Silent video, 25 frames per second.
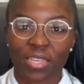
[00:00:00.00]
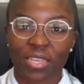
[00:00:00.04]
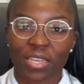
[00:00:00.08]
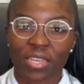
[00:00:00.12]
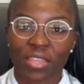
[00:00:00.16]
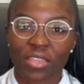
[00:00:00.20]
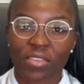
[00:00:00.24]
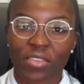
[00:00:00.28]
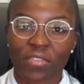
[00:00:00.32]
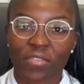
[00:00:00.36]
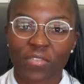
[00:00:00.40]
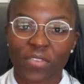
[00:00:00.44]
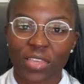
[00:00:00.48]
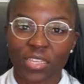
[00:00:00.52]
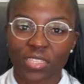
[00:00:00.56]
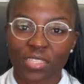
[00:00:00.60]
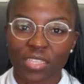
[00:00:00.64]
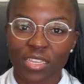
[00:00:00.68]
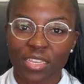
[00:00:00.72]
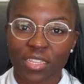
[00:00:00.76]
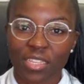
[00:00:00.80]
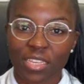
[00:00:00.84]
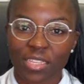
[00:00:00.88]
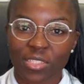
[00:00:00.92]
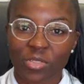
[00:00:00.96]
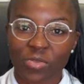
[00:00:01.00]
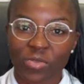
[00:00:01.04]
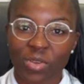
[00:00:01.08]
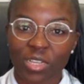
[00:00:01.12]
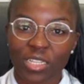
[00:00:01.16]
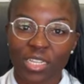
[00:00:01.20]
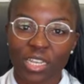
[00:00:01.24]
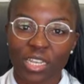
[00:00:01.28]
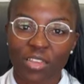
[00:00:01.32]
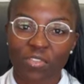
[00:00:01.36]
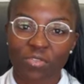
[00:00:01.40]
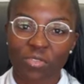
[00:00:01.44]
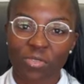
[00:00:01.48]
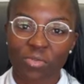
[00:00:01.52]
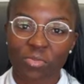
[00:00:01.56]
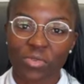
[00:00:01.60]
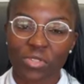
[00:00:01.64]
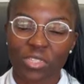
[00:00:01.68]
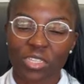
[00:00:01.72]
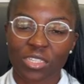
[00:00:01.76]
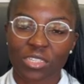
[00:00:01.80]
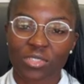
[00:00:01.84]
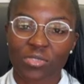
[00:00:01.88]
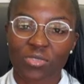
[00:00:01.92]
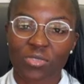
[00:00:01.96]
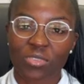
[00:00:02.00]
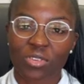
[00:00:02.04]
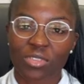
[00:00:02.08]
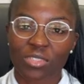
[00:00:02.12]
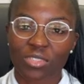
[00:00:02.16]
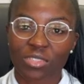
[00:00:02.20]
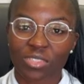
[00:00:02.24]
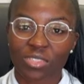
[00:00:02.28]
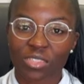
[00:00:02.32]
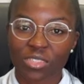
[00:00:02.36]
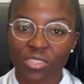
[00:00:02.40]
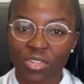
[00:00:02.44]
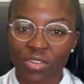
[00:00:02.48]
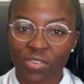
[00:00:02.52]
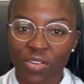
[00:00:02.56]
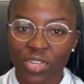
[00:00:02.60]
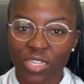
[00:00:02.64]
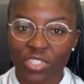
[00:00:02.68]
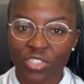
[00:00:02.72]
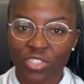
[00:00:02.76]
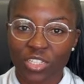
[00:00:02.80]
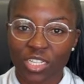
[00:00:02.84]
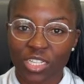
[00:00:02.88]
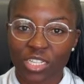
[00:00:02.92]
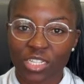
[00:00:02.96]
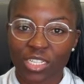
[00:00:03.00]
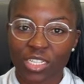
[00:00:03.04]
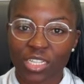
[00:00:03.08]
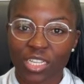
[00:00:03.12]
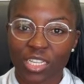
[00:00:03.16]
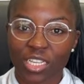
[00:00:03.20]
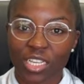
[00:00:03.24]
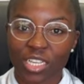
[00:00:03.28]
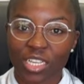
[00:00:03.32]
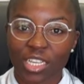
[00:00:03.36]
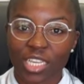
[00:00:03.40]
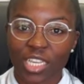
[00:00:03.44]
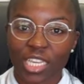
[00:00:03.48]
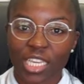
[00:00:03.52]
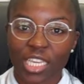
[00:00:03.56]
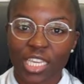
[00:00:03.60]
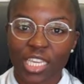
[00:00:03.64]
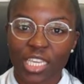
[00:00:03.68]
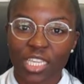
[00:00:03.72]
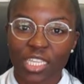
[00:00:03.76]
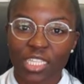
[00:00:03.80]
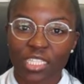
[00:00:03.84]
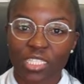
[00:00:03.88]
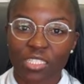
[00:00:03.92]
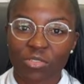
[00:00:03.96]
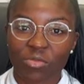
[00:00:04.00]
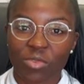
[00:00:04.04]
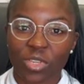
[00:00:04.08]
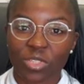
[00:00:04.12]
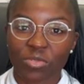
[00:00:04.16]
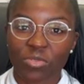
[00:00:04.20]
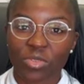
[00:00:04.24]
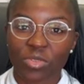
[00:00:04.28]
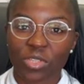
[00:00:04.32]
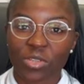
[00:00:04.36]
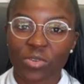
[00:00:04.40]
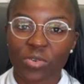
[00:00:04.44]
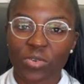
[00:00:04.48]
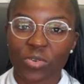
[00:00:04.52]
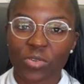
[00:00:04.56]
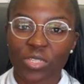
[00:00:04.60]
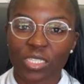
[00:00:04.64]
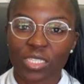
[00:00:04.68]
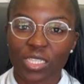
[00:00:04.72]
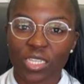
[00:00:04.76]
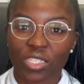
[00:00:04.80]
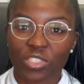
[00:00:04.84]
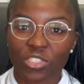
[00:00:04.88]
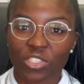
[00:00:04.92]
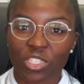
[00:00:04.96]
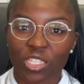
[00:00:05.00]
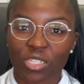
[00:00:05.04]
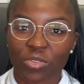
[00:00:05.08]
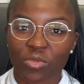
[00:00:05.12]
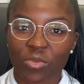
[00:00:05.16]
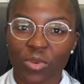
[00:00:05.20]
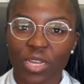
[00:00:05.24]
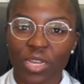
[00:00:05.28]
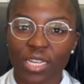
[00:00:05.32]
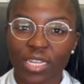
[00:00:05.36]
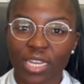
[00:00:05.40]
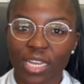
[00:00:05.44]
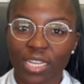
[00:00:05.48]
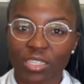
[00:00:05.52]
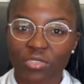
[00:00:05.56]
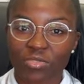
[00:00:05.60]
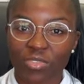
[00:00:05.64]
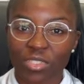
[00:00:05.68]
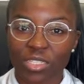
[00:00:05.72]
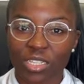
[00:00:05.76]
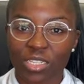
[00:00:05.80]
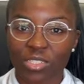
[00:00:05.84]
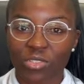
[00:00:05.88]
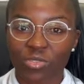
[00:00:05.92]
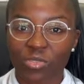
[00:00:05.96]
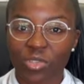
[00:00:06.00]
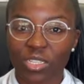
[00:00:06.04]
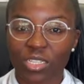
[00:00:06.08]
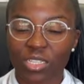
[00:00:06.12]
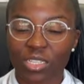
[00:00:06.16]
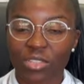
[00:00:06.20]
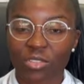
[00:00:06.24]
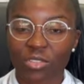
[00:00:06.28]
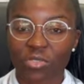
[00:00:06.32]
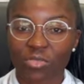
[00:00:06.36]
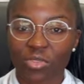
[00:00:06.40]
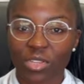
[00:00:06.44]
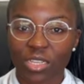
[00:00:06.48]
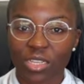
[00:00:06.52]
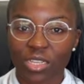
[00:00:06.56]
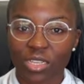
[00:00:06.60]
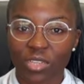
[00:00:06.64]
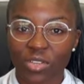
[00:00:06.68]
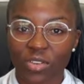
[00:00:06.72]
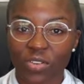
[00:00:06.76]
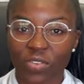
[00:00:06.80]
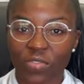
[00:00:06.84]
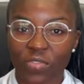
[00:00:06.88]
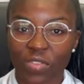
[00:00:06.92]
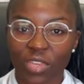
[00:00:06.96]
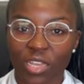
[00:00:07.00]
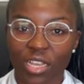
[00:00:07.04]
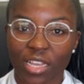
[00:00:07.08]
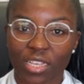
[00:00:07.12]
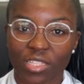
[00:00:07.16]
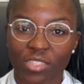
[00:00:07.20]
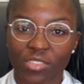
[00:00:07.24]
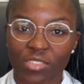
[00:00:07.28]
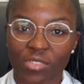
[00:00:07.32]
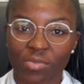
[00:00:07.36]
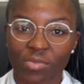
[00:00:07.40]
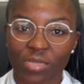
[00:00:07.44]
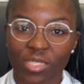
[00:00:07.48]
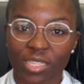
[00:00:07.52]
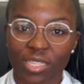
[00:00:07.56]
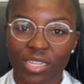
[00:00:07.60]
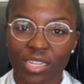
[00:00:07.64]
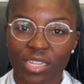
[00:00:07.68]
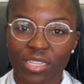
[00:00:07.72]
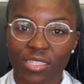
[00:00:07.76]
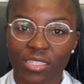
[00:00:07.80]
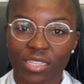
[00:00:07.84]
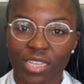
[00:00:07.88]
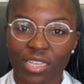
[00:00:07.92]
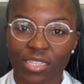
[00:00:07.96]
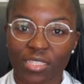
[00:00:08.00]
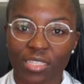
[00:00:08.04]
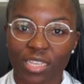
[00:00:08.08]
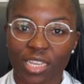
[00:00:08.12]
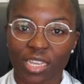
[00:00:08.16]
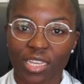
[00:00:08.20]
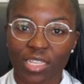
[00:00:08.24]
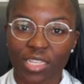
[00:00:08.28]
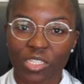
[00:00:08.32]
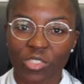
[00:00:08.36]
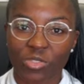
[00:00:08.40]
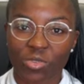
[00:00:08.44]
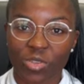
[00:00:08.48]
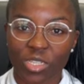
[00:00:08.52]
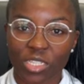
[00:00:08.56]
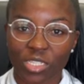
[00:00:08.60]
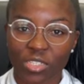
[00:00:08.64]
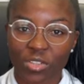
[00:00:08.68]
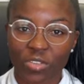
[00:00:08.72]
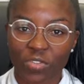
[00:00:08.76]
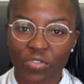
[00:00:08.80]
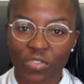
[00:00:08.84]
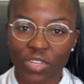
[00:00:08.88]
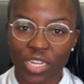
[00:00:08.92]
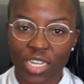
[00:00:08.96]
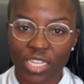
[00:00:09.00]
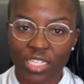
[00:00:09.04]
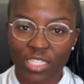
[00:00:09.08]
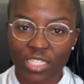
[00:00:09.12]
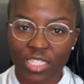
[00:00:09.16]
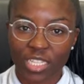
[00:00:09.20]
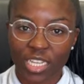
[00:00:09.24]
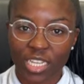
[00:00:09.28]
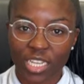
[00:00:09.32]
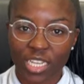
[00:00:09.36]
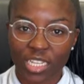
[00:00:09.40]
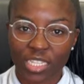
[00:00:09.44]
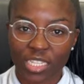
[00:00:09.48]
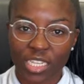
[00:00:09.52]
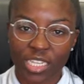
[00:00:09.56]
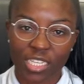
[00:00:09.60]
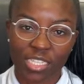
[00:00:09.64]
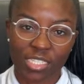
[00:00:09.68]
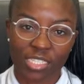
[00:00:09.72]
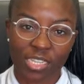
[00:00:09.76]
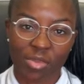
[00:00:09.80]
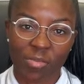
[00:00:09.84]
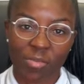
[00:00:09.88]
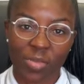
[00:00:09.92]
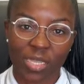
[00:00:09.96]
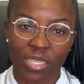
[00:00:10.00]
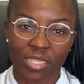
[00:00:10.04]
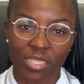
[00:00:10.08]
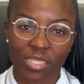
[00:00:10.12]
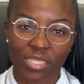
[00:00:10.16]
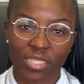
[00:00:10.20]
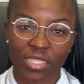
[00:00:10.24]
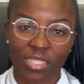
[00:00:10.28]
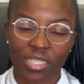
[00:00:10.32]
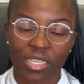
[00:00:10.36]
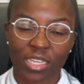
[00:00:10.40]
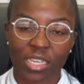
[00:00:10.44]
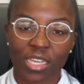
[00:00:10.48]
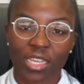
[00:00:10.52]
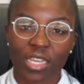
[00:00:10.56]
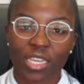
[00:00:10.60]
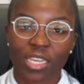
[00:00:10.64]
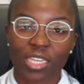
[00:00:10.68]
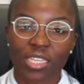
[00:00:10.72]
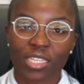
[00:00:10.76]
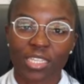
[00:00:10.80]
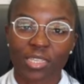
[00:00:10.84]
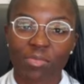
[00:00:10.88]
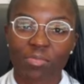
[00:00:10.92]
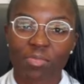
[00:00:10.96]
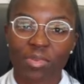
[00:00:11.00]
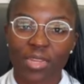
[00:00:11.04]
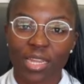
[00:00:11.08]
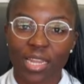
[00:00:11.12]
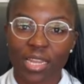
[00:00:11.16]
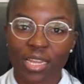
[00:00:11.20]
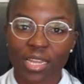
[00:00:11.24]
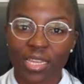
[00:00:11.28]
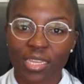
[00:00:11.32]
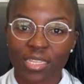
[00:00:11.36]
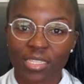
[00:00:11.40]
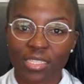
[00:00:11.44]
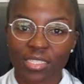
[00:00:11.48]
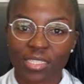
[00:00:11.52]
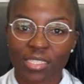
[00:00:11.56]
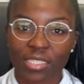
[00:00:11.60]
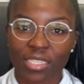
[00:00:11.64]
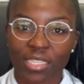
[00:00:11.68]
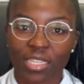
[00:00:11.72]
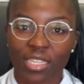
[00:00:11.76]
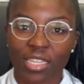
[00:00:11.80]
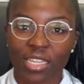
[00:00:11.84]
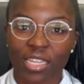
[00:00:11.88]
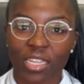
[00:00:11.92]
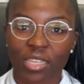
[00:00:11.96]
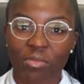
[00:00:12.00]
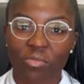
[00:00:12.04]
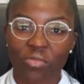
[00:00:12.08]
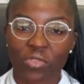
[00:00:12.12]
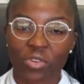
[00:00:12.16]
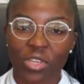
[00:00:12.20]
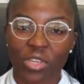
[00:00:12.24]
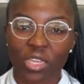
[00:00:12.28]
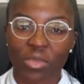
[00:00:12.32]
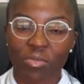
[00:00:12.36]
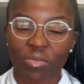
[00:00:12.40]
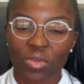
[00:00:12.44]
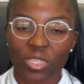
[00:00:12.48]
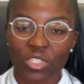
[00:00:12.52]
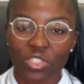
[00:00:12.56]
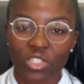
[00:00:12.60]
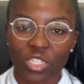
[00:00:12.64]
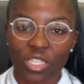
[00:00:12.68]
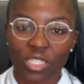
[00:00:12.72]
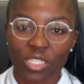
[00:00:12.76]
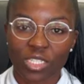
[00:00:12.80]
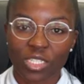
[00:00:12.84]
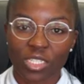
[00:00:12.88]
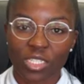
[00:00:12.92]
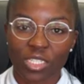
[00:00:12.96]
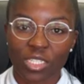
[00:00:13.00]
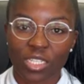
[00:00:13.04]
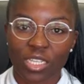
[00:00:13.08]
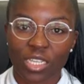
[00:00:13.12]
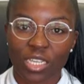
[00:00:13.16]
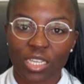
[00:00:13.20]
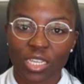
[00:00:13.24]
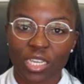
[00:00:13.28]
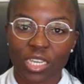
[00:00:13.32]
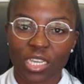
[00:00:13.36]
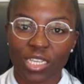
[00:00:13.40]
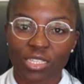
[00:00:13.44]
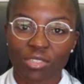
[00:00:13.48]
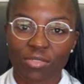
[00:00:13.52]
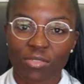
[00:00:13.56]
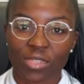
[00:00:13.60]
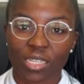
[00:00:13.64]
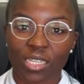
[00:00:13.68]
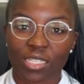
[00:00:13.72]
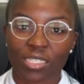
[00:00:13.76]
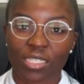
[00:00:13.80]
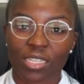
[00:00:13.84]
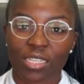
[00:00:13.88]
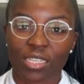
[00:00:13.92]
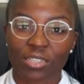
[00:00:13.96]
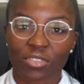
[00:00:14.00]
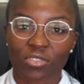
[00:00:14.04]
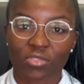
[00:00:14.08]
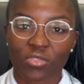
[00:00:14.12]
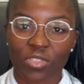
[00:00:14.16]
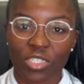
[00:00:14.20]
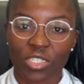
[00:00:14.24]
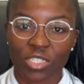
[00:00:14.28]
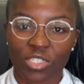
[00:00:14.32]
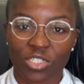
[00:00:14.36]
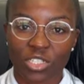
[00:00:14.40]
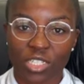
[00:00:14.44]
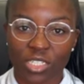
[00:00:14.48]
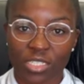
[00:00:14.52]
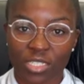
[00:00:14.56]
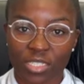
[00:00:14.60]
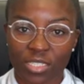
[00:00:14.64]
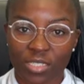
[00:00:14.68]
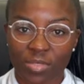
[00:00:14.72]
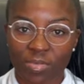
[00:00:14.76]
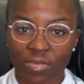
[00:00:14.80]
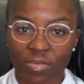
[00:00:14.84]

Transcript: The first thing that one have to put into consideration is what we call section 123 of the Customs and Excise Act 20 of 98 as amended. It implies the prohibitions as well as restrictions.